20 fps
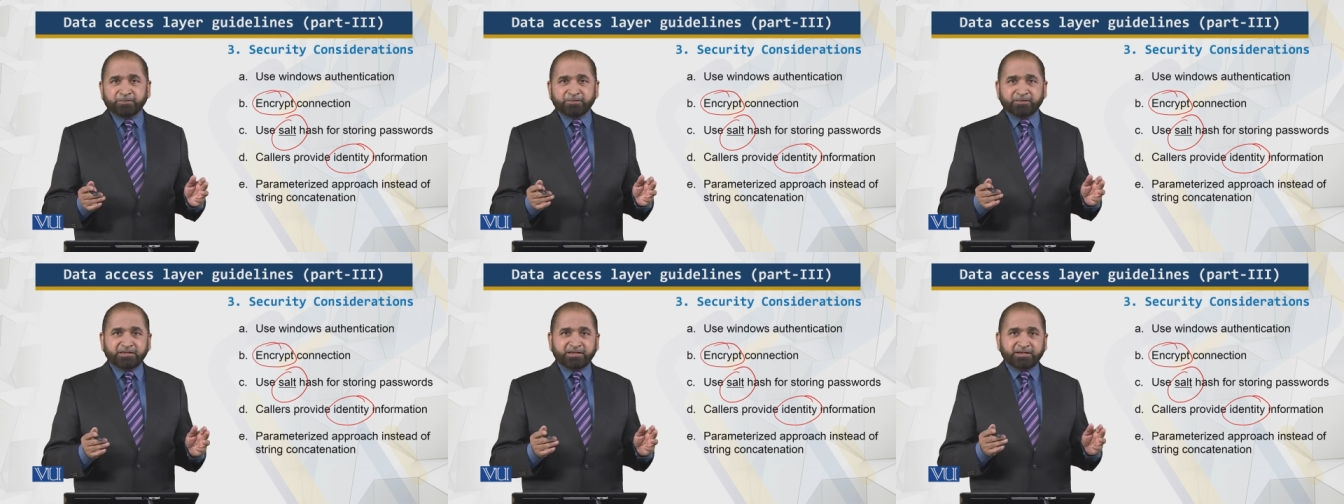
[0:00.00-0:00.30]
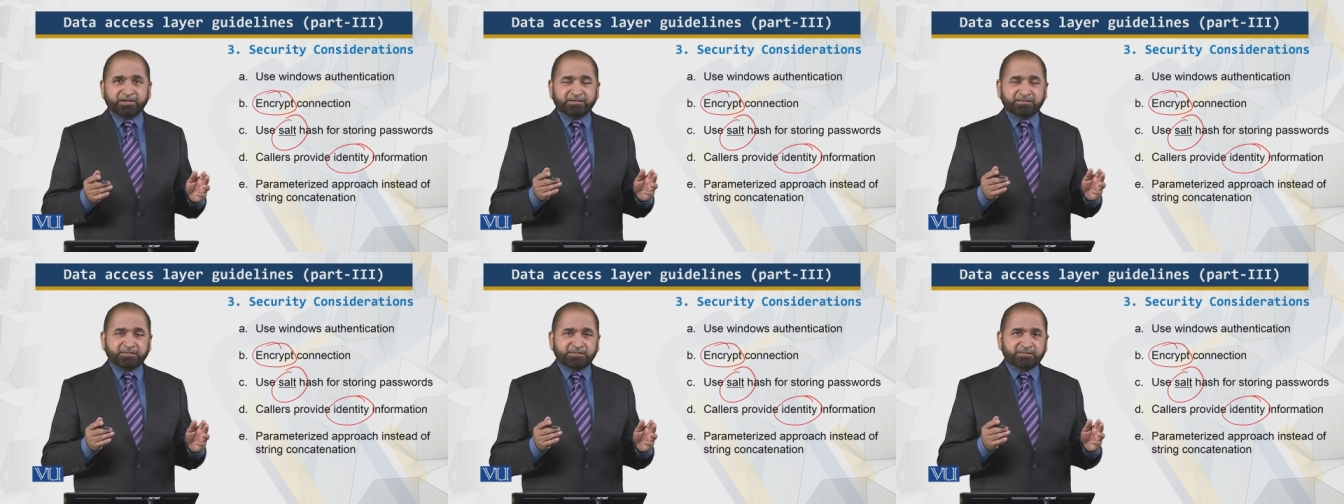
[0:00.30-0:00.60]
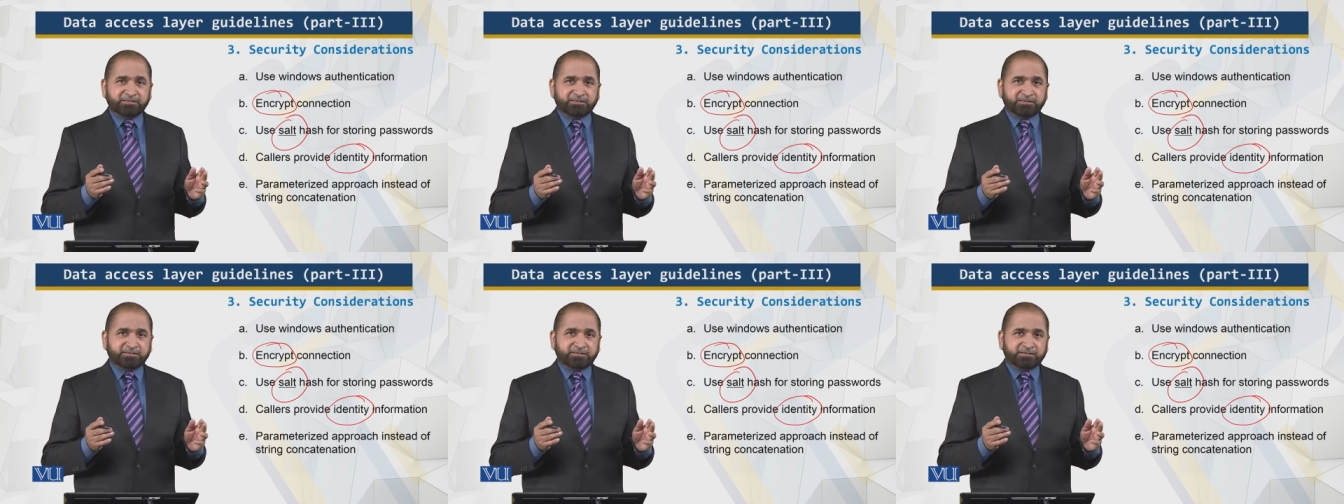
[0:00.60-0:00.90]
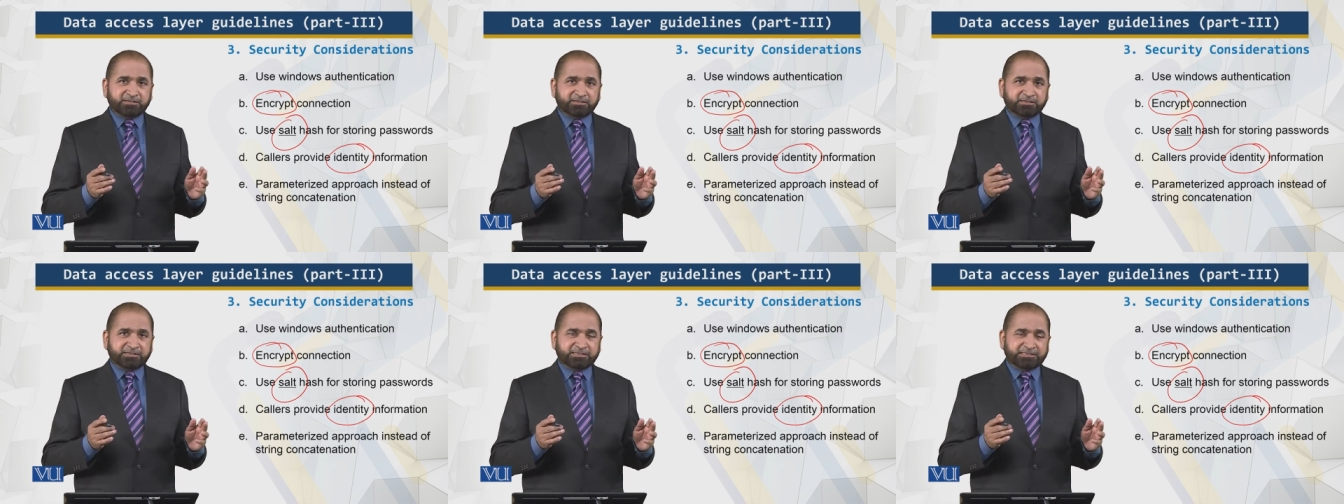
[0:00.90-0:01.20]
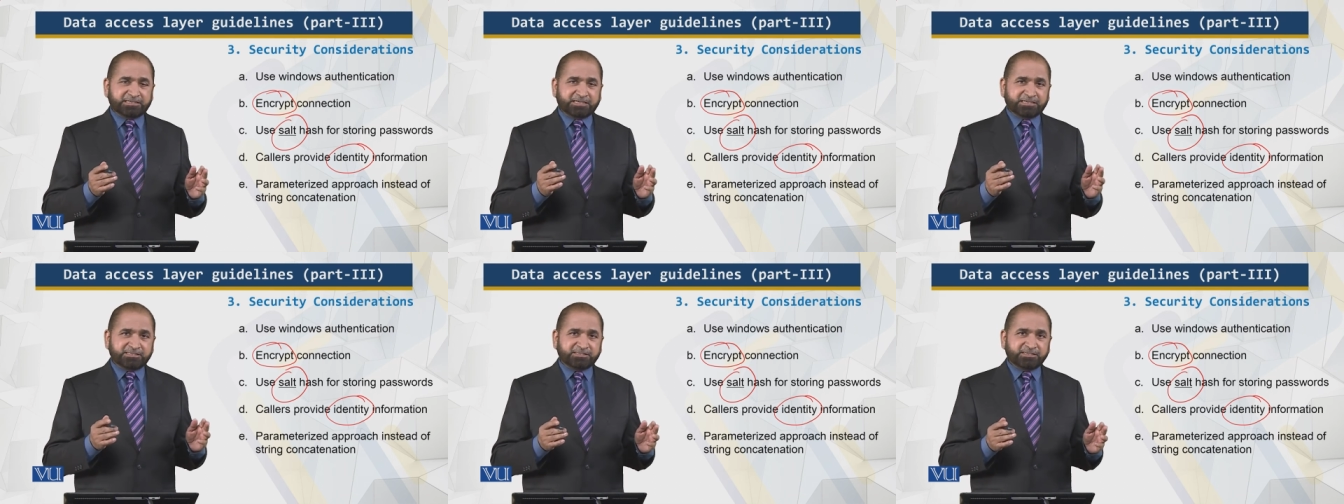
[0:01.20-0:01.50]
that the
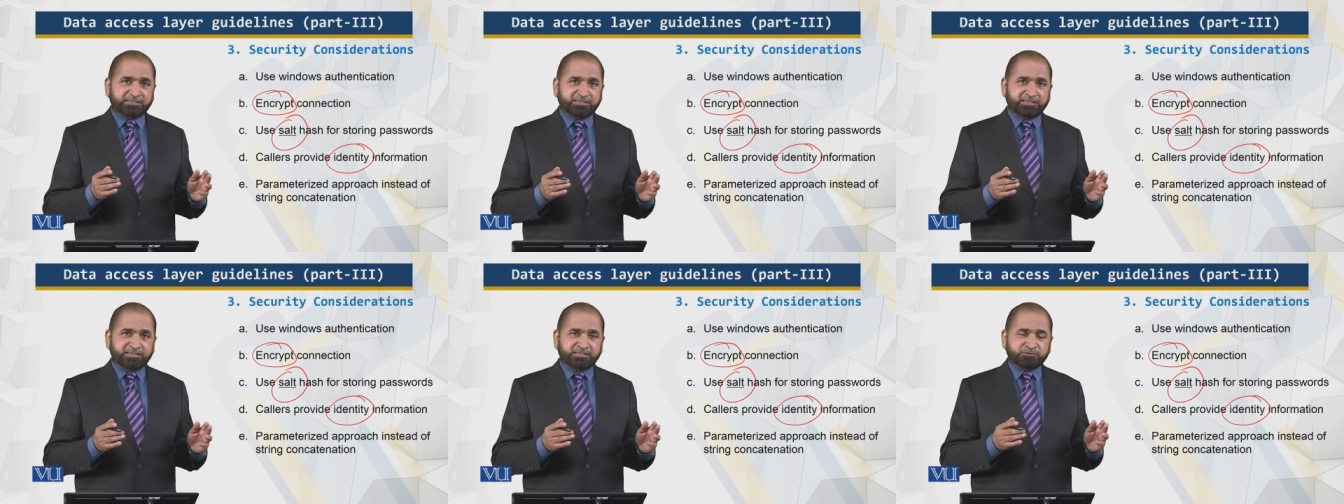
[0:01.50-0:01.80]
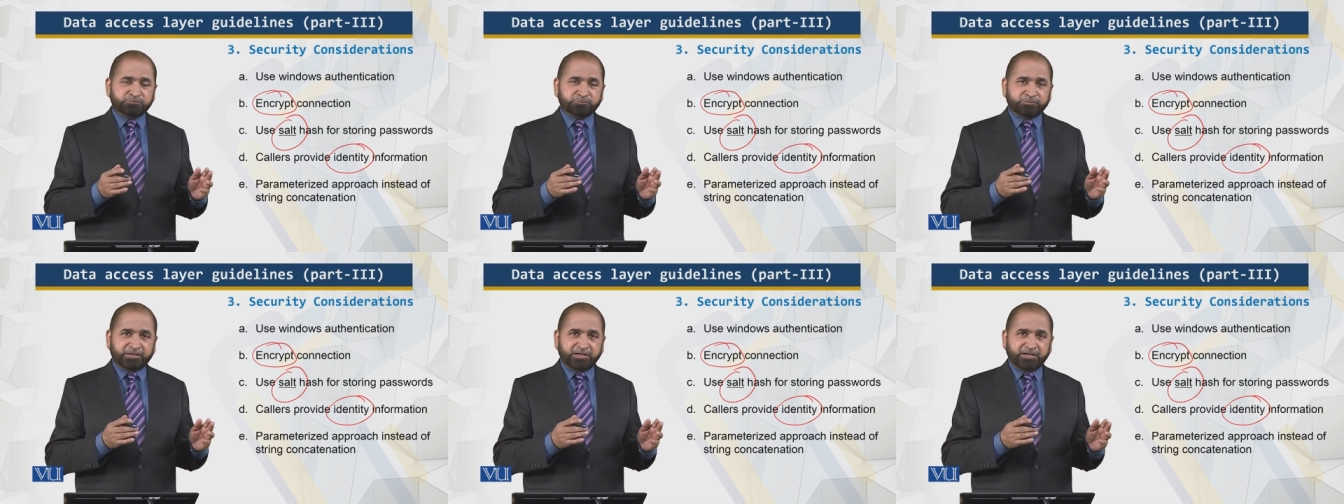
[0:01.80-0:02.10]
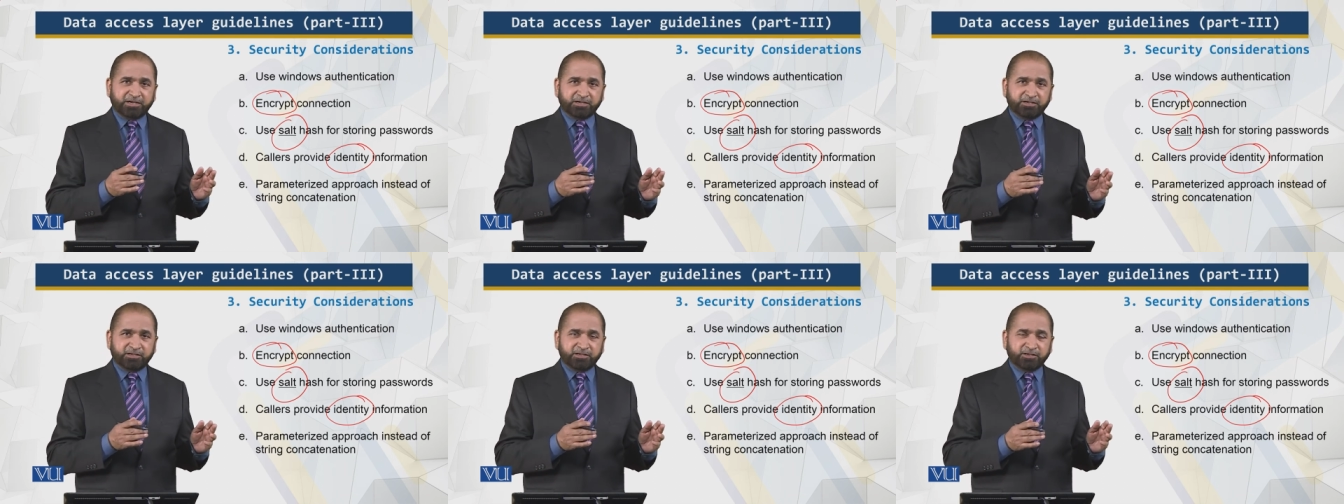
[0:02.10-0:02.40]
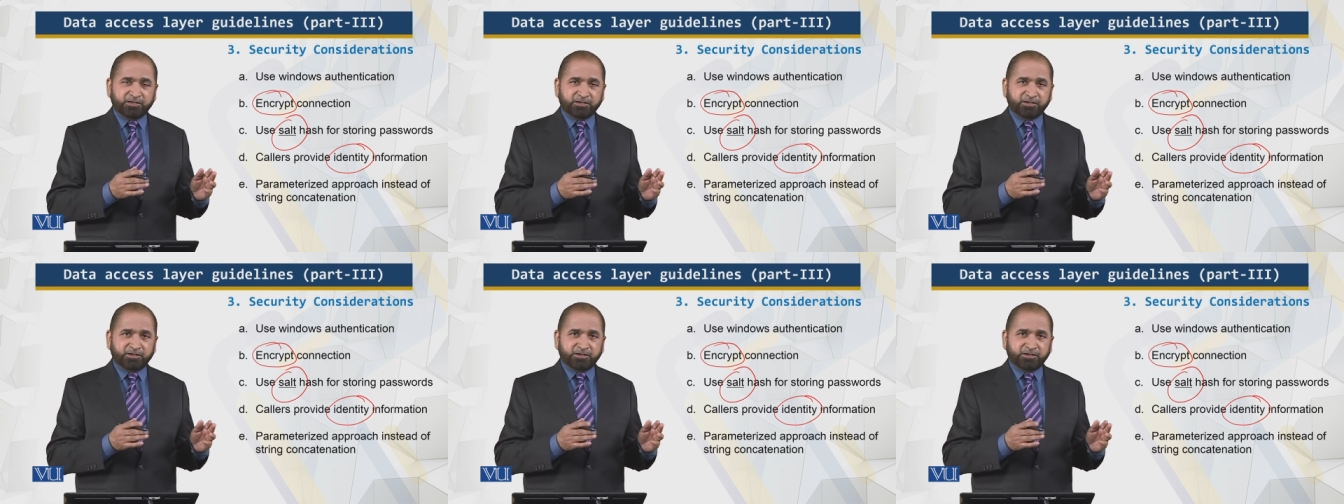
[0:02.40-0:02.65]
connection is made